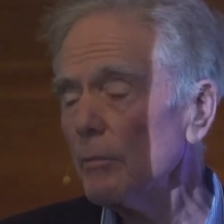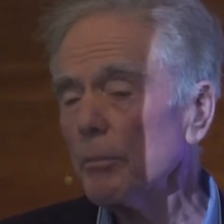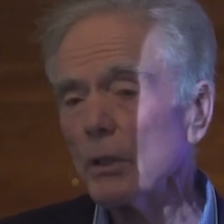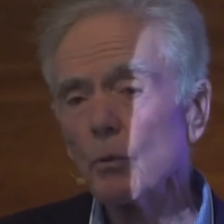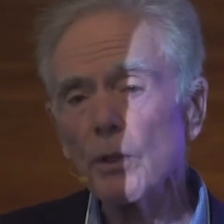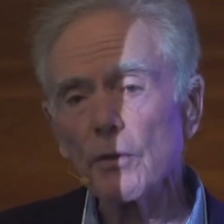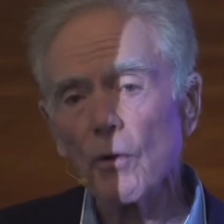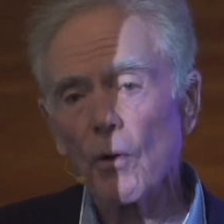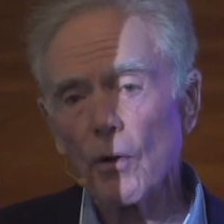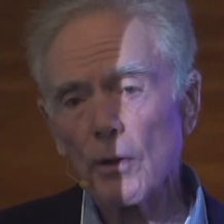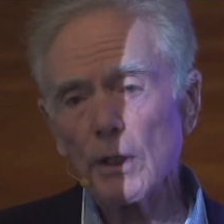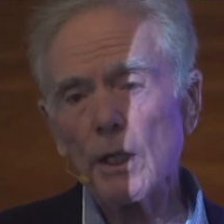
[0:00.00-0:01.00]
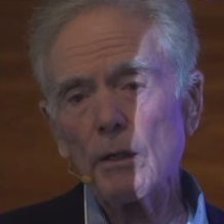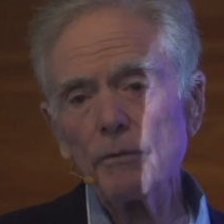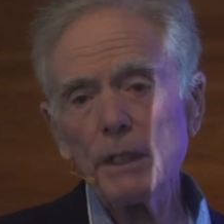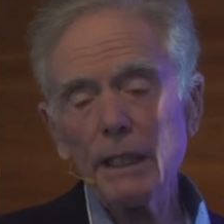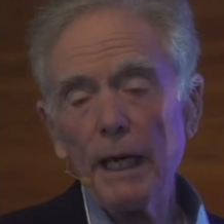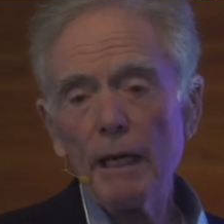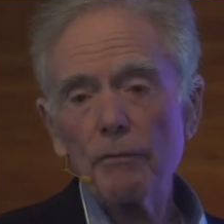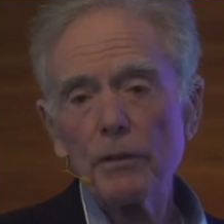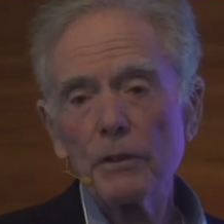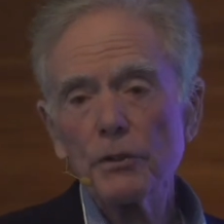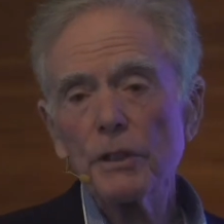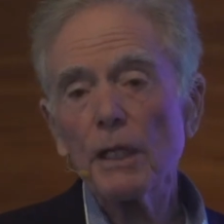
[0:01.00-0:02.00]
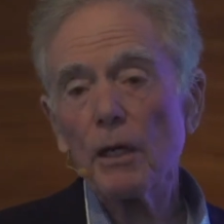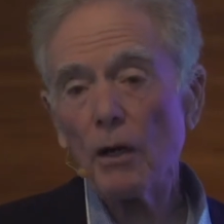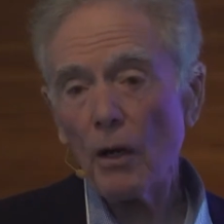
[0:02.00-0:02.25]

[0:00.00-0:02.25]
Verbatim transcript: But with all of the efforts that are